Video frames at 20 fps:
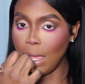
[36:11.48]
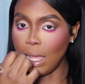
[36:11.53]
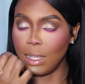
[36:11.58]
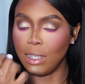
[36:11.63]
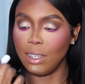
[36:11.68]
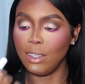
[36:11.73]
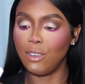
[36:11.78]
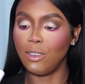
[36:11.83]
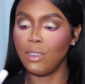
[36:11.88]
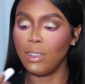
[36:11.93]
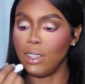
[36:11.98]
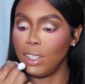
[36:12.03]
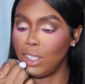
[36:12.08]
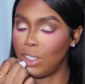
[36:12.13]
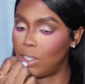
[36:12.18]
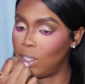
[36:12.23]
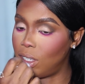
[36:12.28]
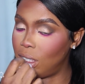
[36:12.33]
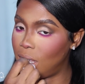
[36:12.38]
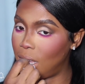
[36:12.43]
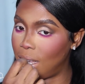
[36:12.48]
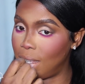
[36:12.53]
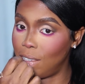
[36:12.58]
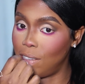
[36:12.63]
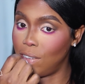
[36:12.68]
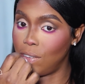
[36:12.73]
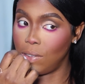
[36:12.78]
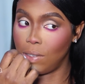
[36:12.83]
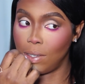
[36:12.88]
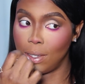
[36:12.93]
I literally just
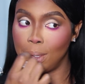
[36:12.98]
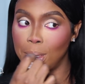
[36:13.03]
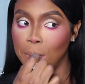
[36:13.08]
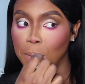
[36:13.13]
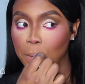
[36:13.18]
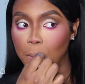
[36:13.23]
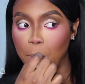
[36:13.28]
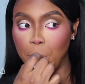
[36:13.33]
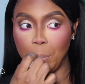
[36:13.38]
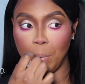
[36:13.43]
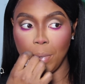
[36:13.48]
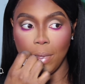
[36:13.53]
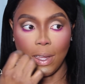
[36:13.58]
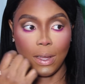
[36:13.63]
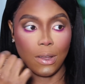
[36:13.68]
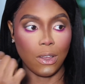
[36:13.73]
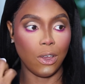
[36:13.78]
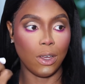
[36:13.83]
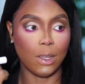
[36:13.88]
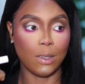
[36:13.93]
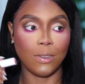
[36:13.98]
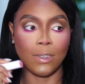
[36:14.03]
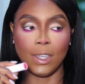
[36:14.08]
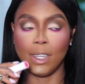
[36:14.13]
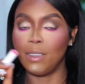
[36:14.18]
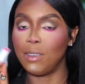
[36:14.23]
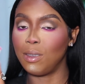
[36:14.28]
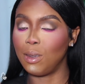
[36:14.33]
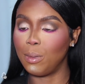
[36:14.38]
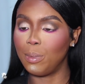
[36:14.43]
had to stop, go and
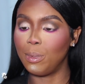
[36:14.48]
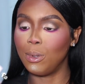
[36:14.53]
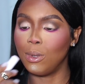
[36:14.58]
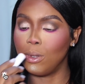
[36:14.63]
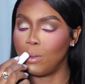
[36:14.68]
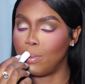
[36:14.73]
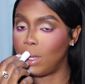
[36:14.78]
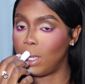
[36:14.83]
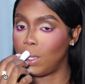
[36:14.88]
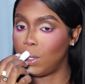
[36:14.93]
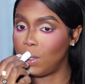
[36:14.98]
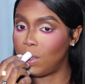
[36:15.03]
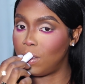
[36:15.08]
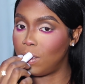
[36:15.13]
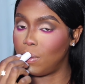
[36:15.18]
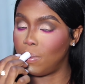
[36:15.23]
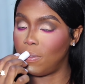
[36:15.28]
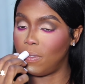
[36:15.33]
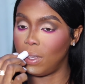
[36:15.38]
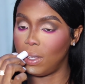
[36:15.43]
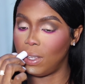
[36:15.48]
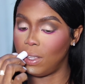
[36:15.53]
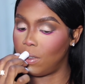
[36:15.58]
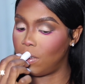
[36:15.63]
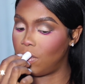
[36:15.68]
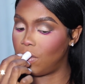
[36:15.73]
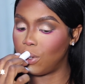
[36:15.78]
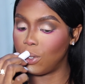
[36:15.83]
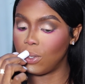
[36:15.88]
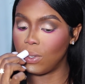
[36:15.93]
try to upload my YouTube
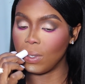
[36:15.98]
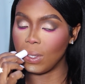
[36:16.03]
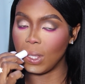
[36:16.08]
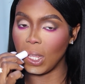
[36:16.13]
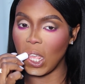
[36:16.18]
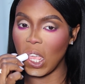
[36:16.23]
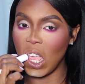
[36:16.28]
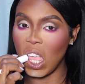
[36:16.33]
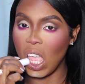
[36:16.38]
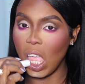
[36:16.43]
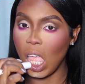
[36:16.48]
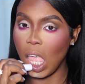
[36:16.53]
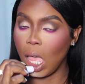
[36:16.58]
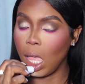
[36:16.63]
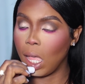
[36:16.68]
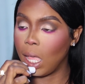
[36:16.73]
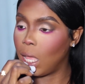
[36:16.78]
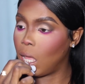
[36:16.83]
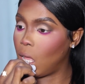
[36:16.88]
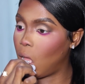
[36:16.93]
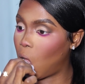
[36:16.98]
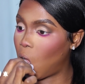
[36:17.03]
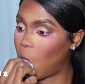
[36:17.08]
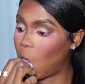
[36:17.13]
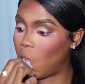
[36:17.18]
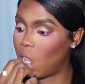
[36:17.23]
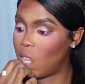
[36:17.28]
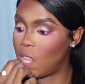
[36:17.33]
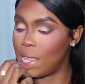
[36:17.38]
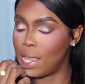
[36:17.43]
video for today,
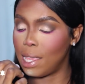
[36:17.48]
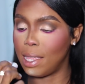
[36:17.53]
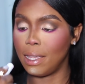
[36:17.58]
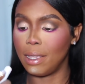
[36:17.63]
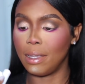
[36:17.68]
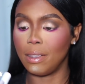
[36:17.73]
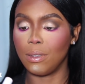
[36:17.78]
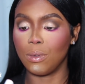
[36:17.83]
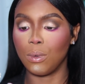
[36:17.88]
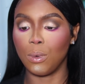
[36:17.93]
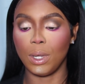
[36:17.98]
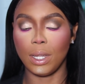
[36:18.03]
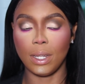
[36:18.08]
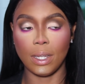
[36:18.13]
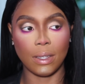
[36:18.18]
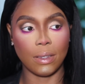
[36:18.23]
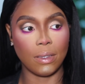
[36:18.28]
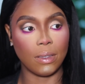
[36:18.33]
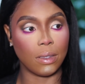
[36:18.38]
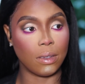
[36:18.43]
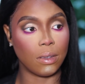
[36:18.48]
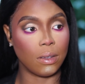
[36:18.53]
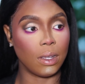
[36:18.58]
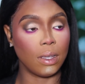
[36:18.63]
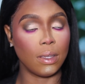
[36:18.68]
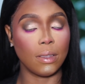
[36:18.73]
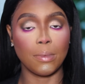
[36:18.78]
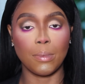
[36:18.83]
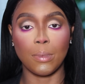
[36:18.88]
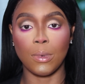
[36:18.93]
because today is
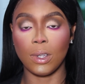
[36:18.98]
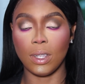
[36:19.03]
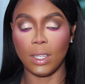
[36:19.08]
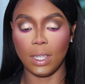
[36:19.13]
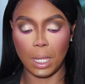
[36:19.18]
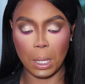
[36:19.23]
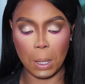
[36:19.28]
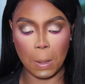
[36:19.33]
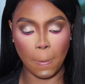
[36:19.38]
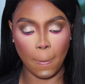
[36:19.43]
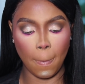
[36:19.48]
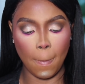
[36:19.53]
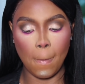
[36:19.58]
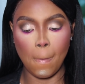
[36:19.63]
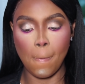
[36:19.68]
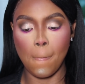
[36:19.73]
Monday.